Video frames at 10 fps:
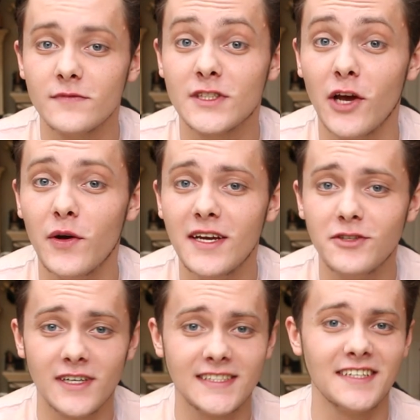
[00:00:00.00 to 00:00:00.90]
So,
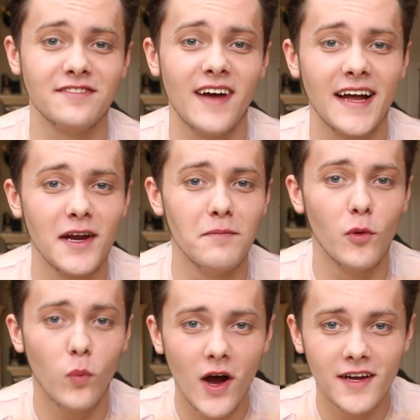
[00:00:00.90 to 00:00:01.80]
interesting fact
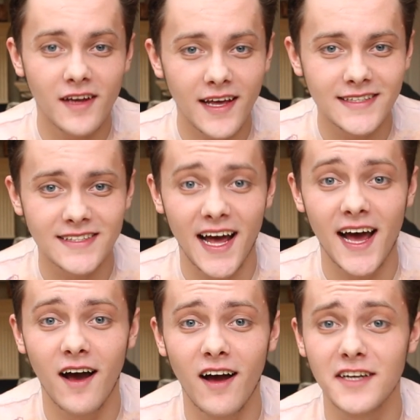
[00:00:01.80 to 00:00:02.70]
number one is
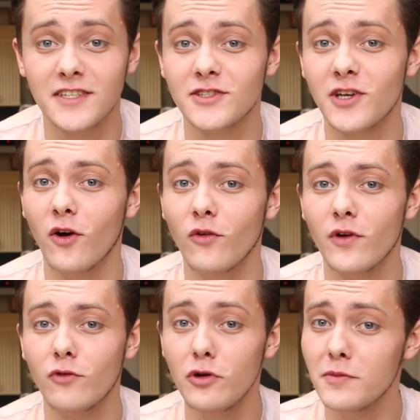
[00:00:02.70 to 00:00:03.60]
that I can
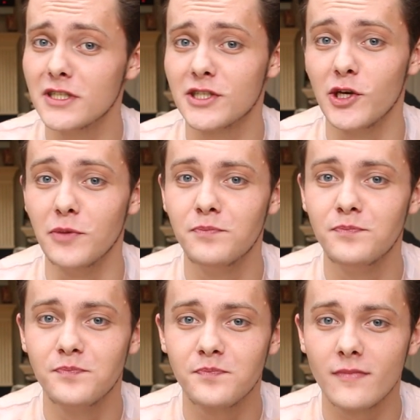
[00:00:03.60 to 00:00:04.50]
solve a Rubik's Cube
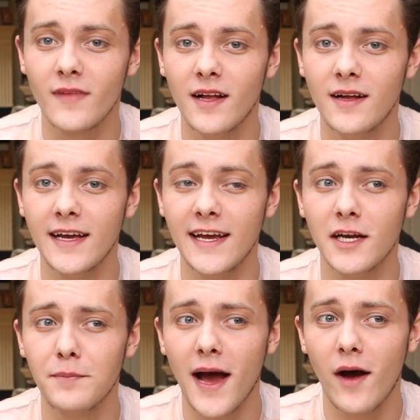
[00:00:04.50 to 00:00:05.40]

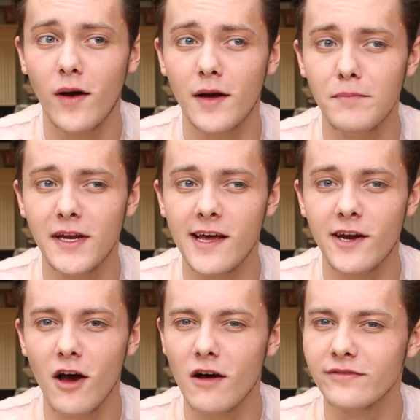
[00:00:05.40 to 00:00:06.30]
in about a minute
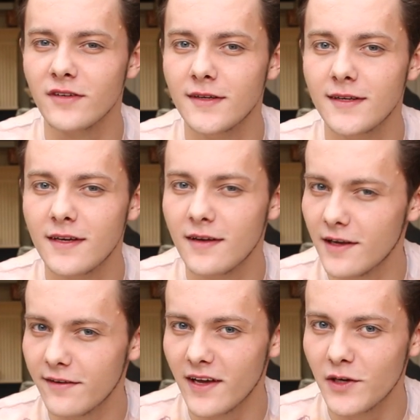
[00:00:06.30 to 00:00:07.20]
and a half,
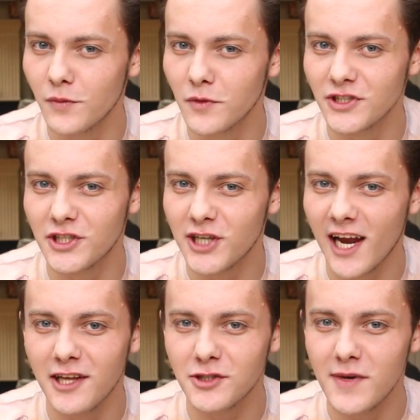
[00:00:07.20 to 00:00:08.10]
if anyone wants to
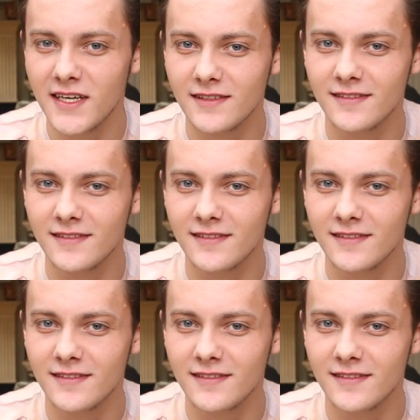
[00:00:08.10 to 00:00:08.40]
challenge me.